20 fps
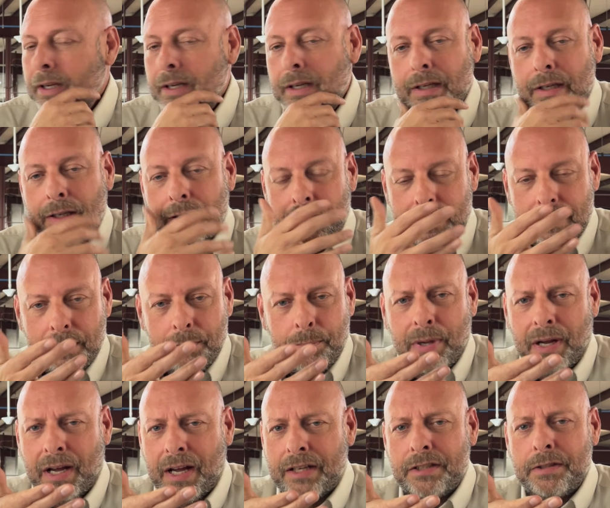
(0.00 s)
Is it
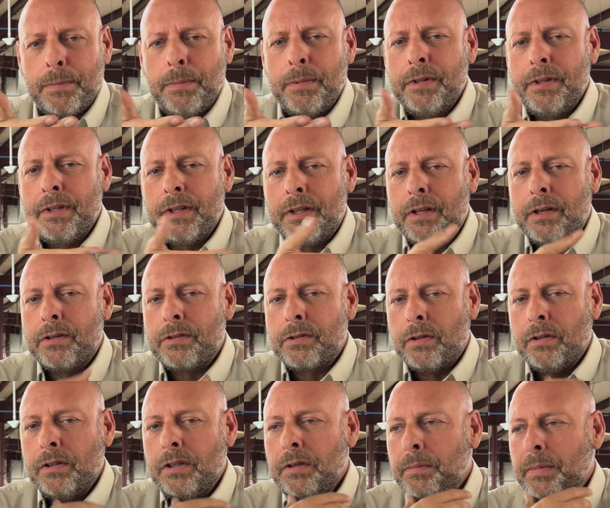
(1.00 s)
possible that there's
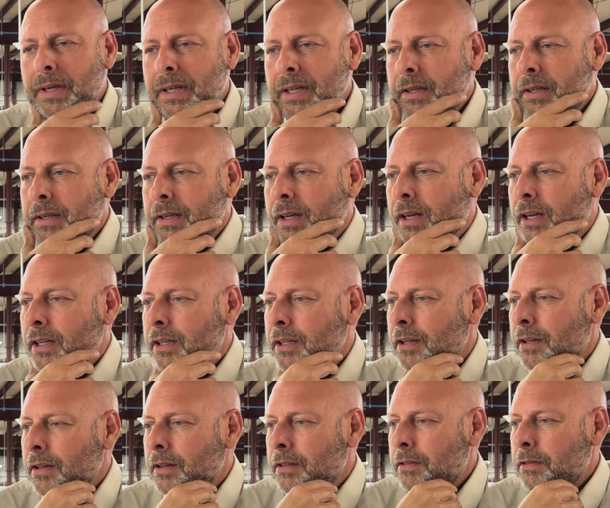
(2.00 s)
only been
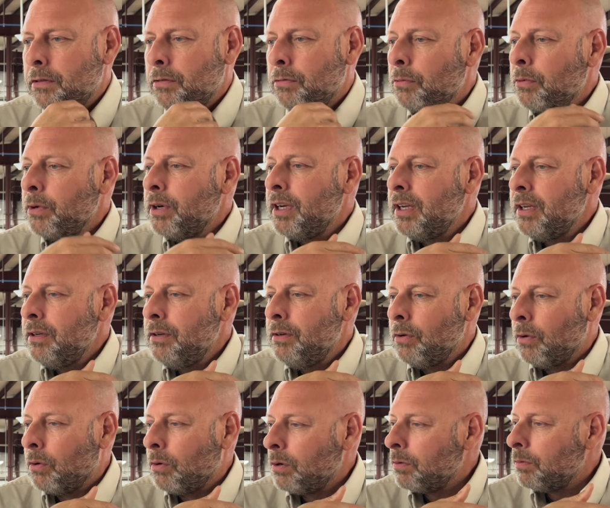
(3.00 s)
3
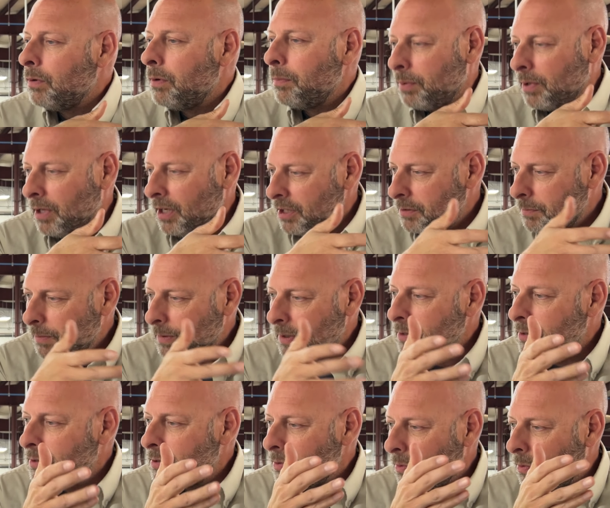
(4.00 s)
door
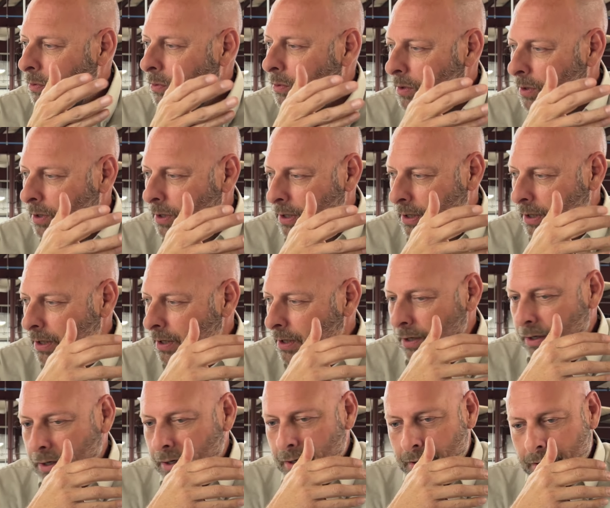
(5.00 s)
replacements or
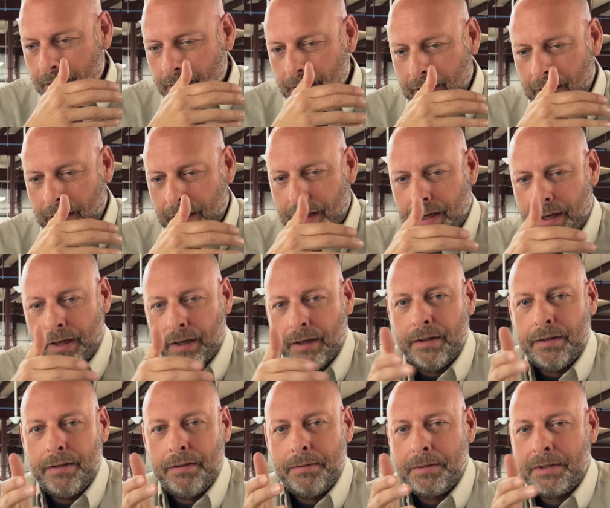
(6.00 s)

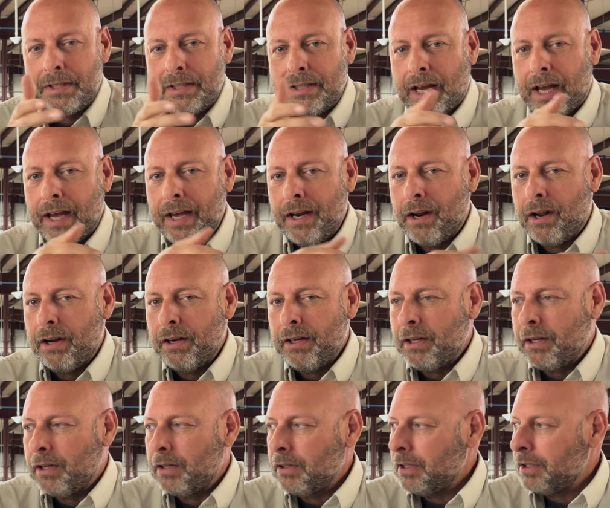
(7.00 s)
side-on
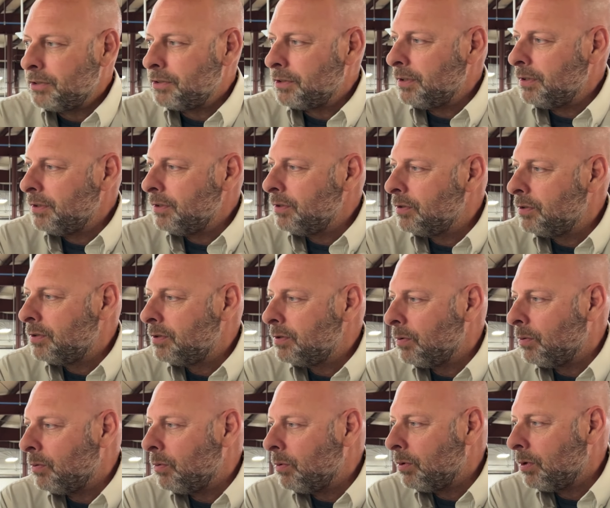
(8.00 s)
collisions
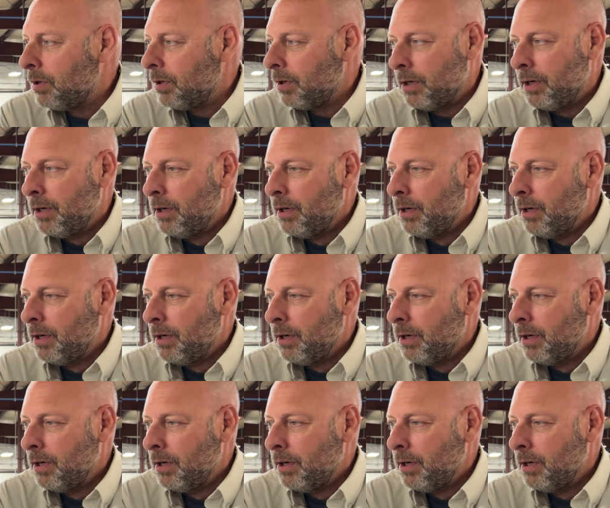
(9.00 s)
or